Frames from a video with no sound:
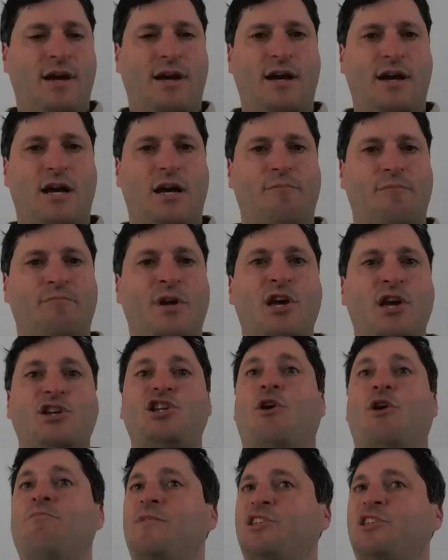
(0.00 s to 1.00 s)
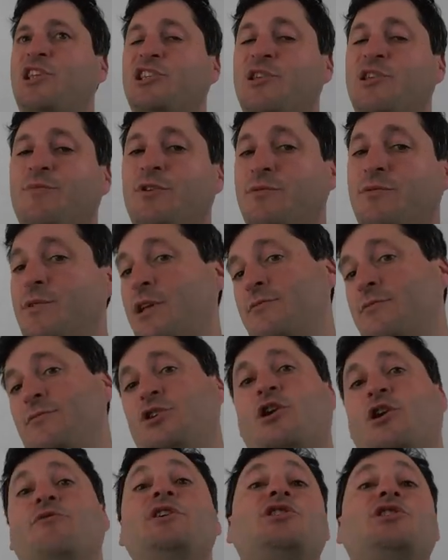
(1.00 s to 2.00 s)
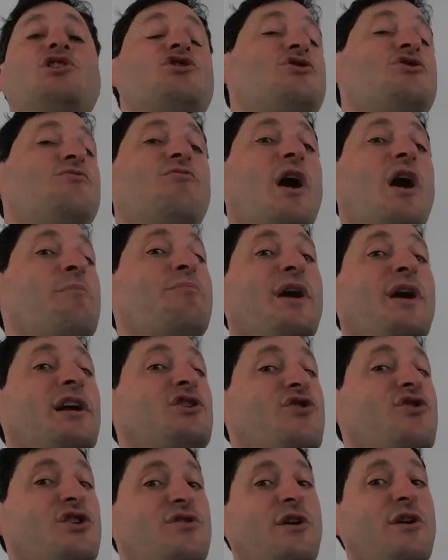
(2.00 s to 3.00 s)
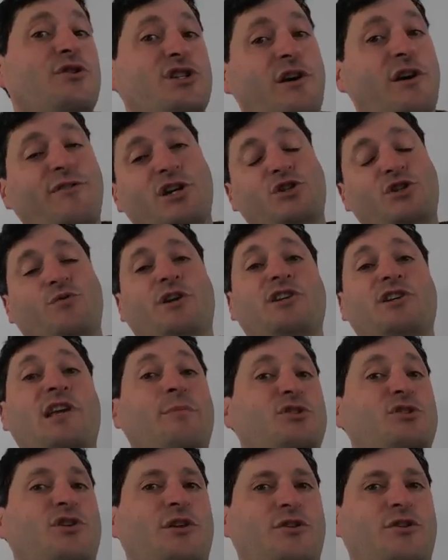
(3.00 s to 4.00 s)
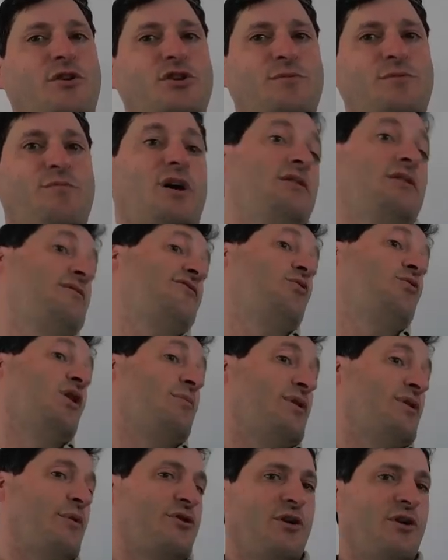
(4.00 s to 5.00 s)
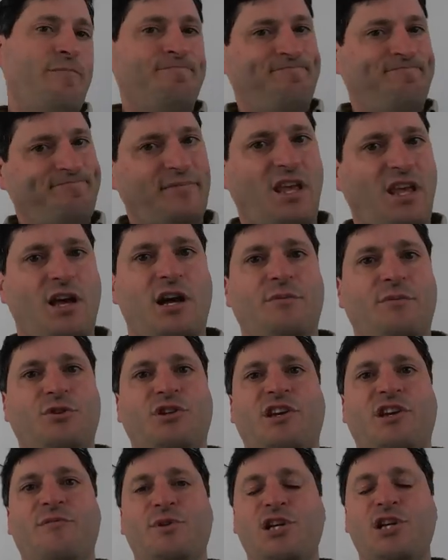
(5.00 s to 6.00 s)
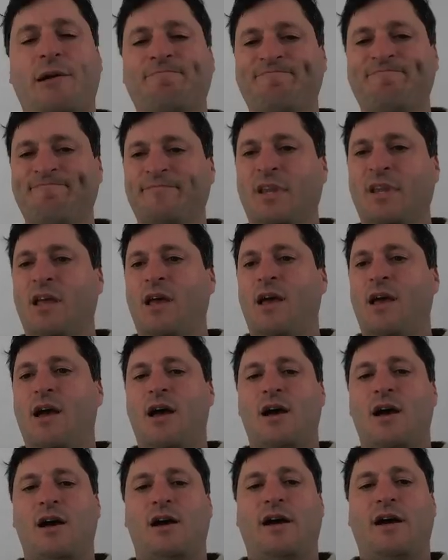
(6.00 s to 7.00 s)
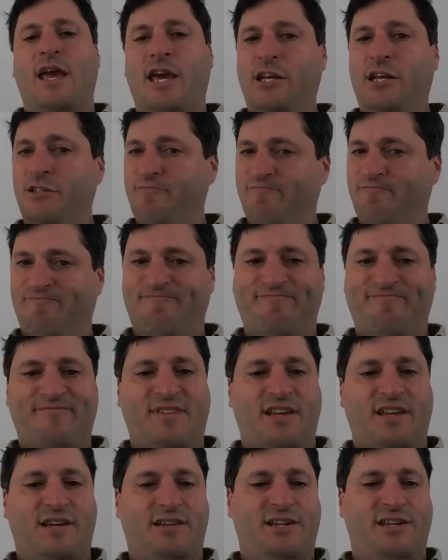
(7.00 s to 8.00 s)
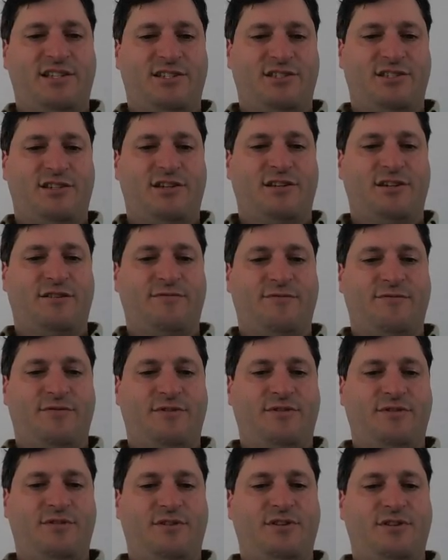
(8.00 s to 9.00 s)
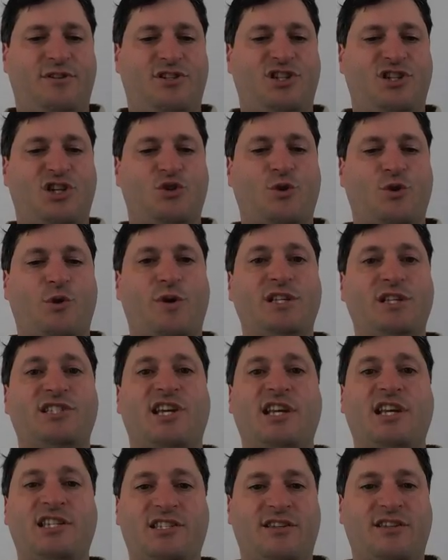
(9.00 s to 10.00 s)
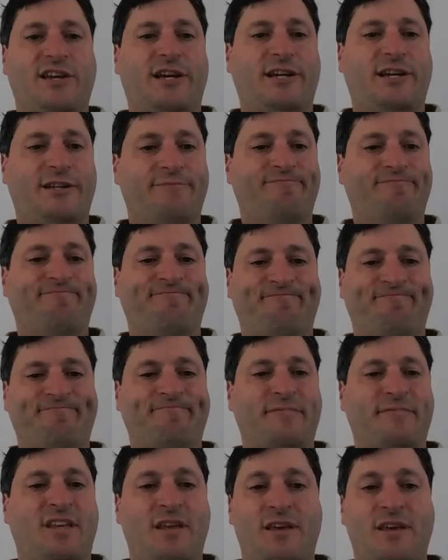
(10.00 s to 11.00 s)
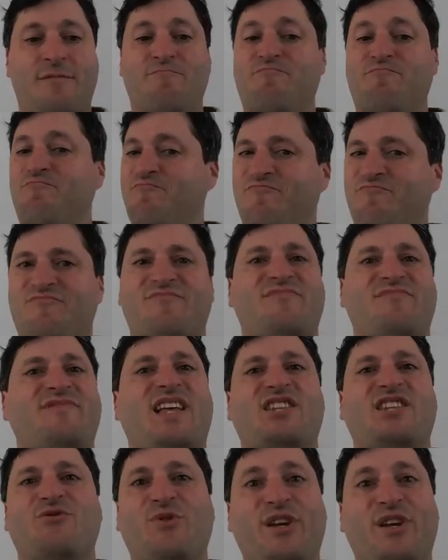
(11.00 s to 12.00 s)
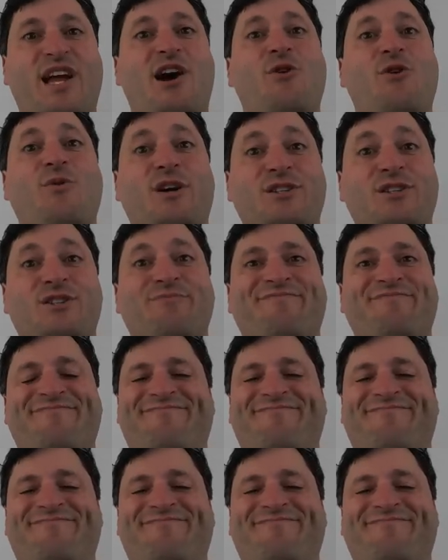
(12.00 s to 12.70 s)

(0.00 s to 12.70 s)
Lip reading: So that's not something that you don't need to run ping and trace route yourself. I just want to demonstrate those, but if you want to play with them, you can give them a shot. And I guess in the CS101 sense, like that's really how it works.